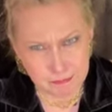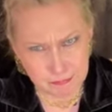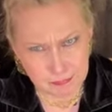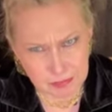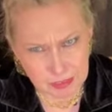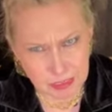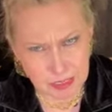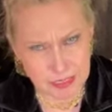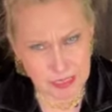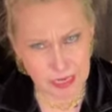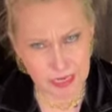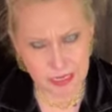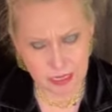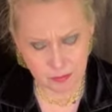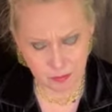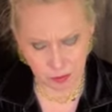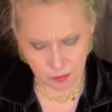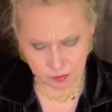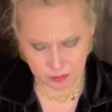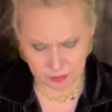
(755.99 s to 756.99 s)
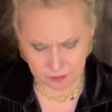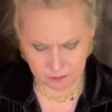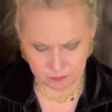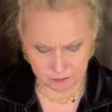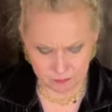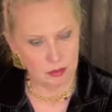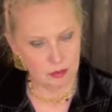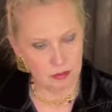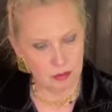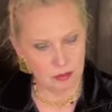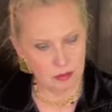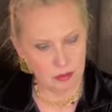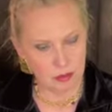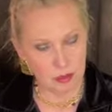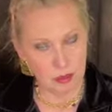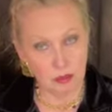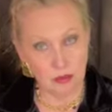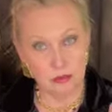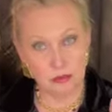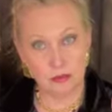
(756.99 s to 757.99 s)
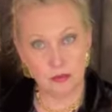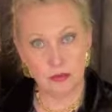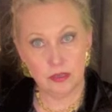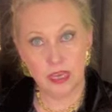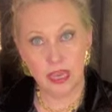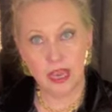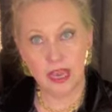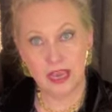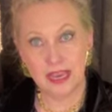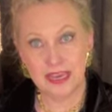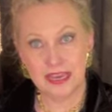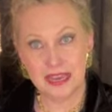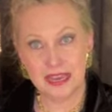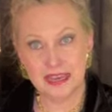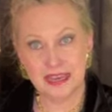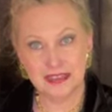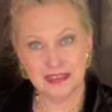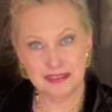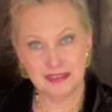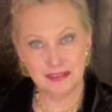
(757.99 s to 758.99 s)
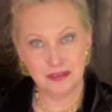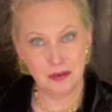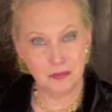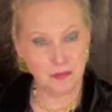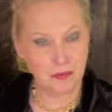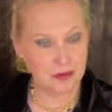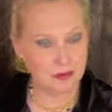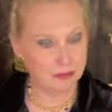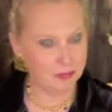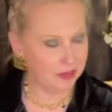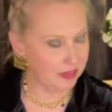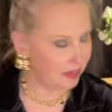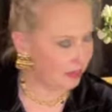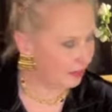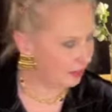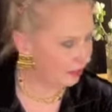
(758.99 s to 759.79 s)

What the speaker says: I can't get them open. So yeah, I can't get this open, but